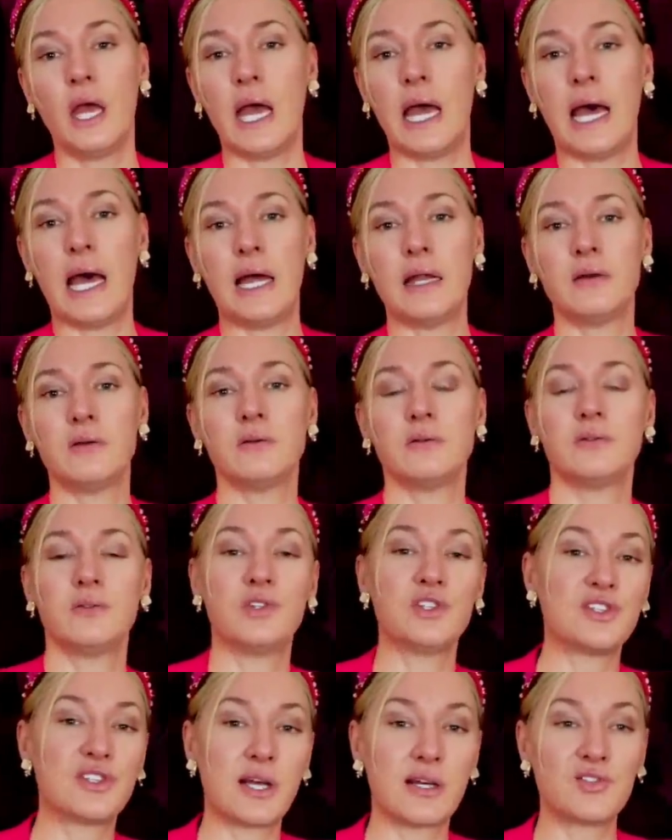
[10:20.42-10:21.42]
and
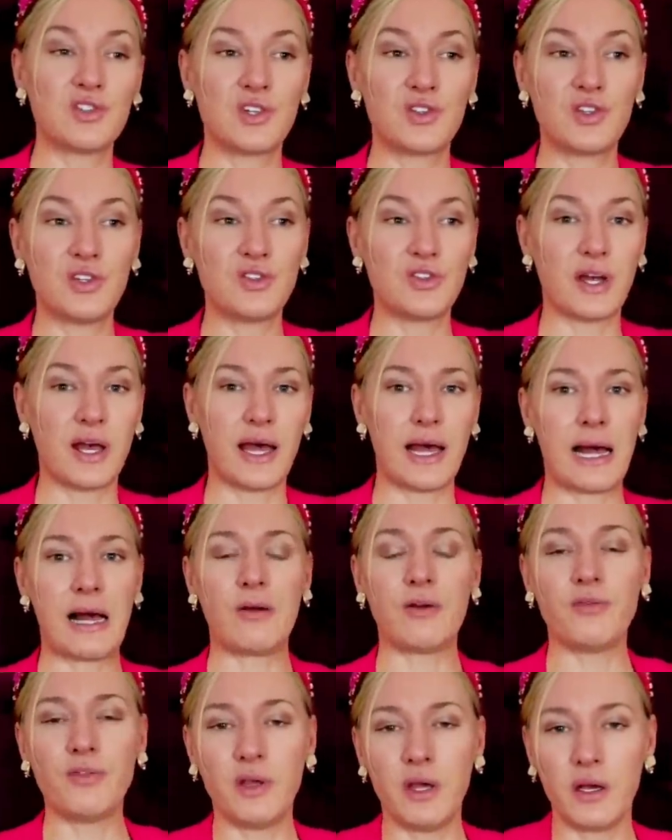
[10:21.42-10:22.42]
the Sussexes
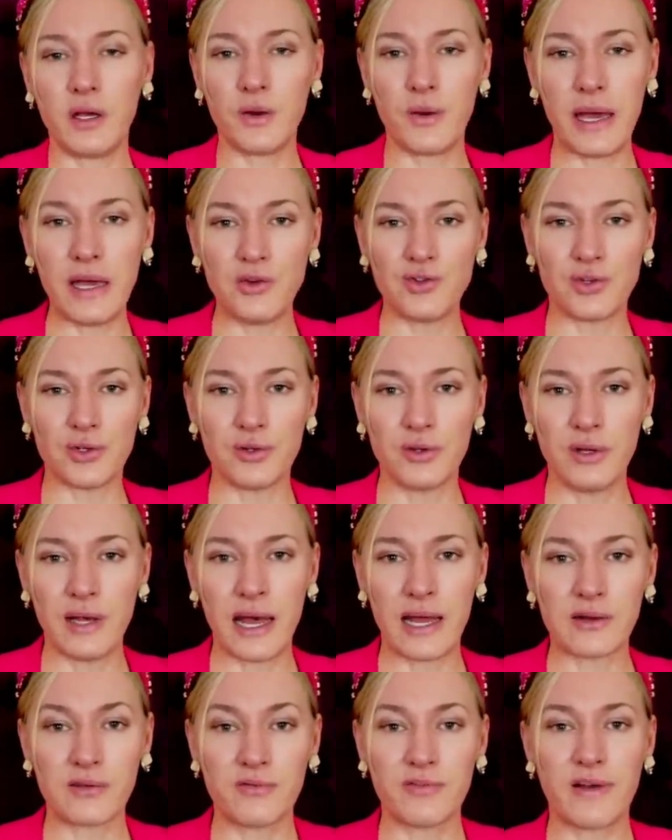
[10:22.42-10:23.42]
out of the equation,
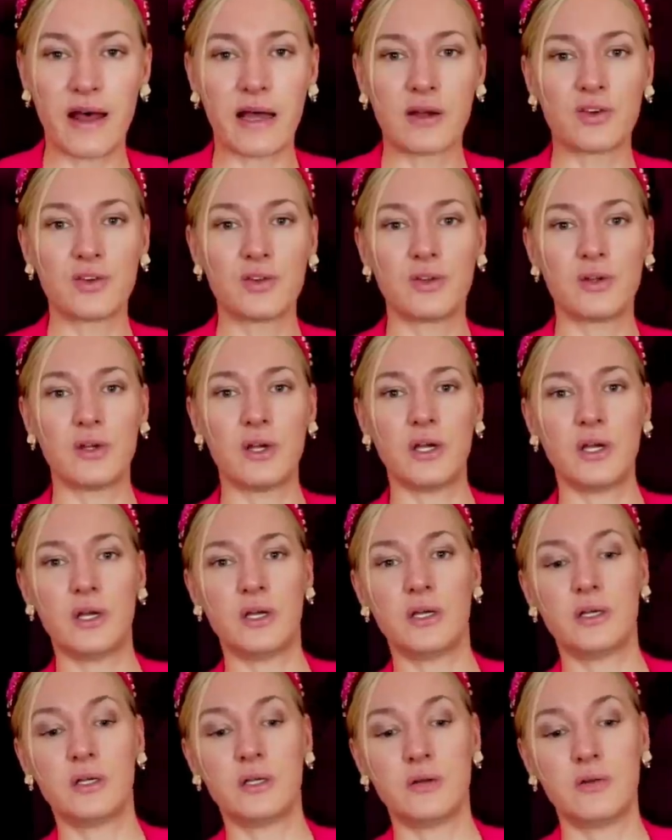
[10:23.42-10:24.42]
and in fact
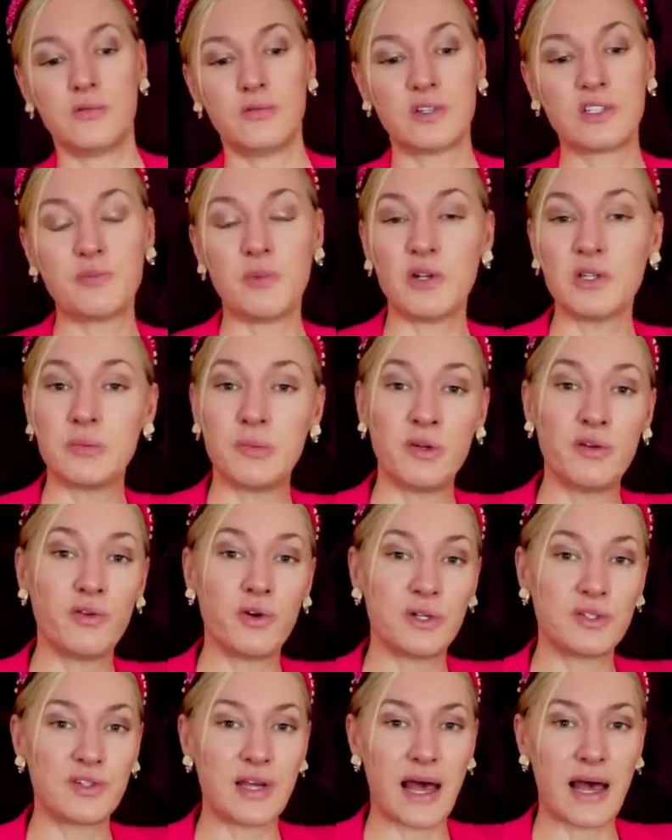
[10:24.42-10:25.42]
responsible
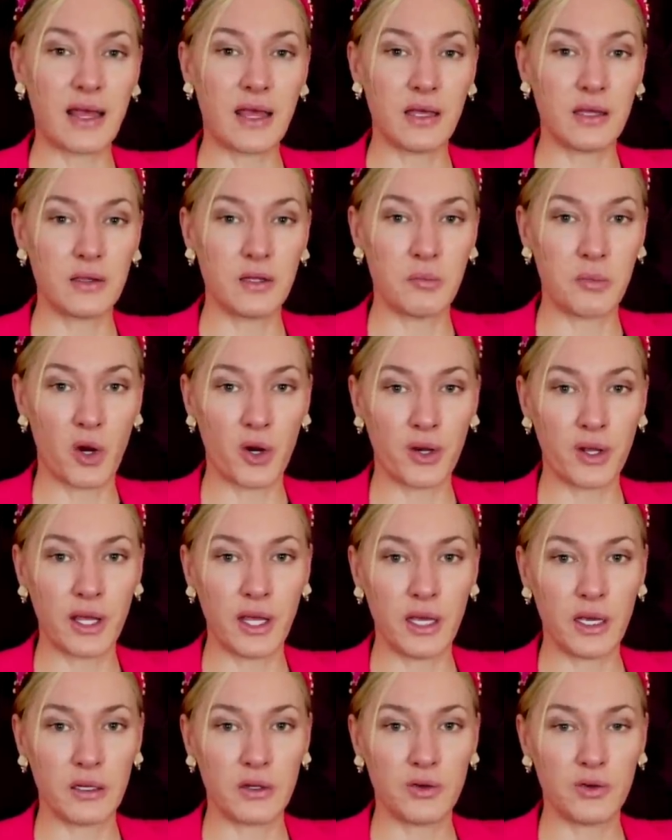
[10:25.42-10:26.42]
for attacking the
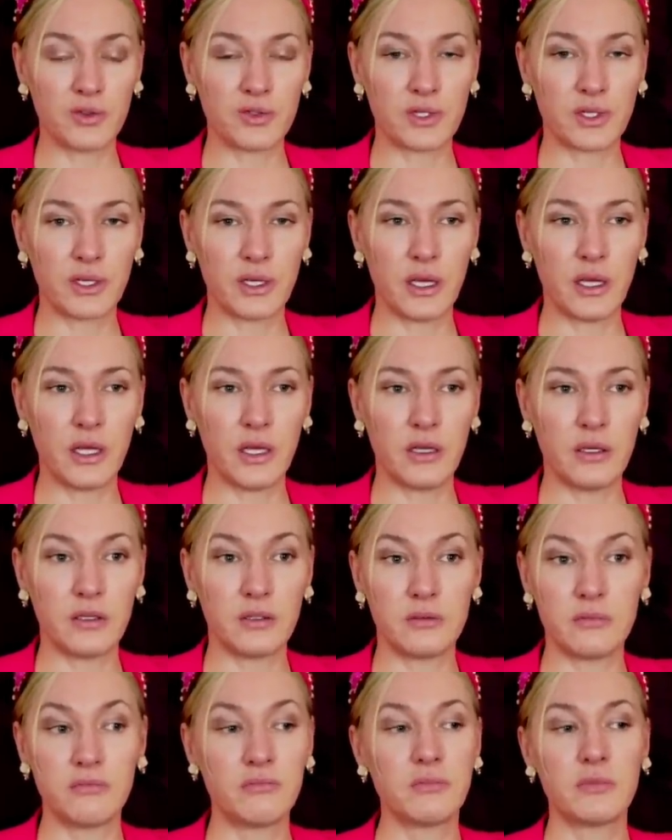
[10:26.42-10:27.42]
monarchy and causing
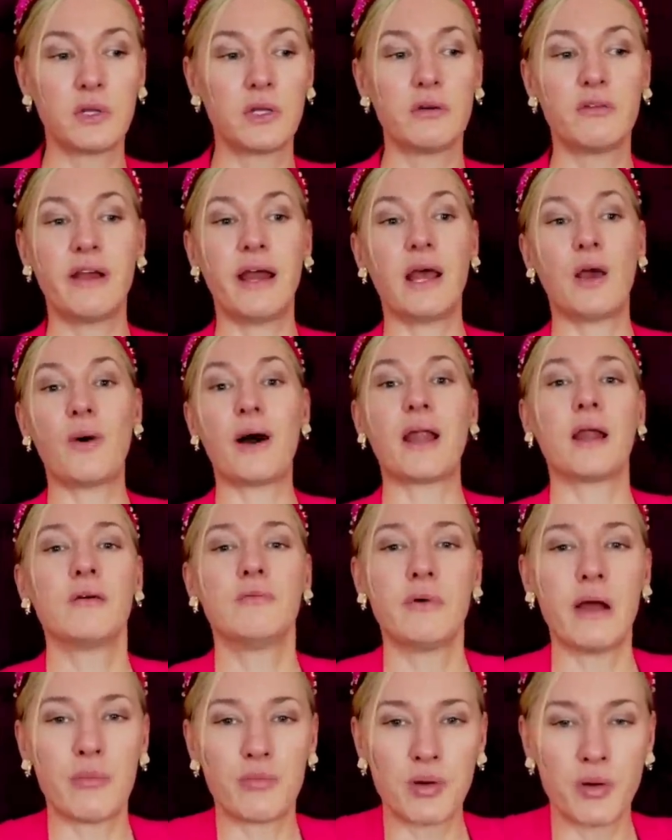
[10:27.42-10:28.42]
really quite
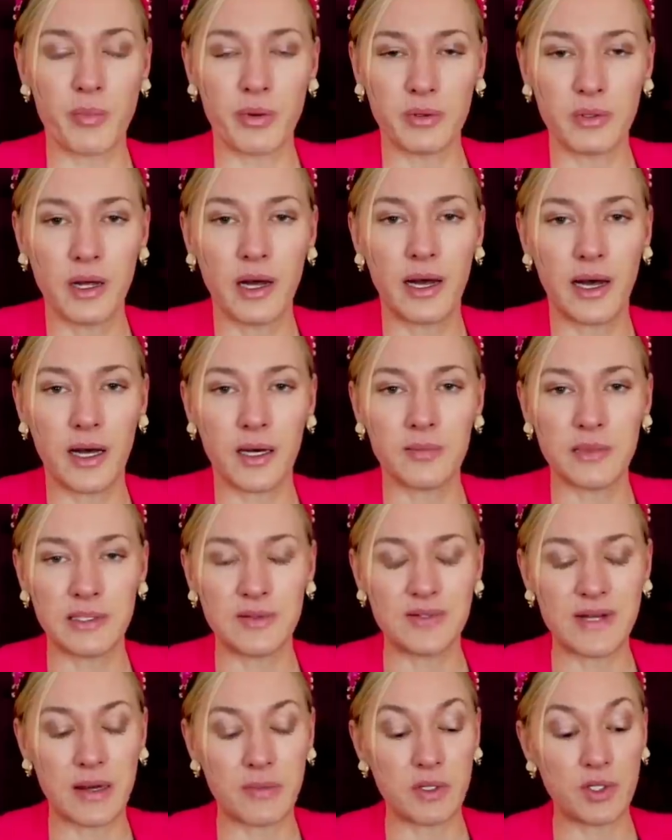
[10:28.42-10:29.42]
irreparable harm
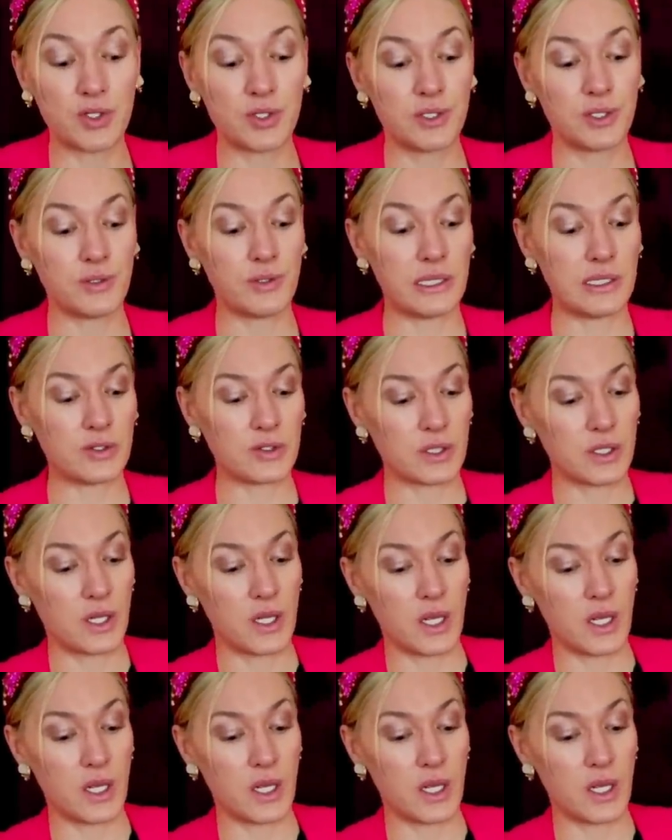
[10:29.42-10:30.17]
and damage to it.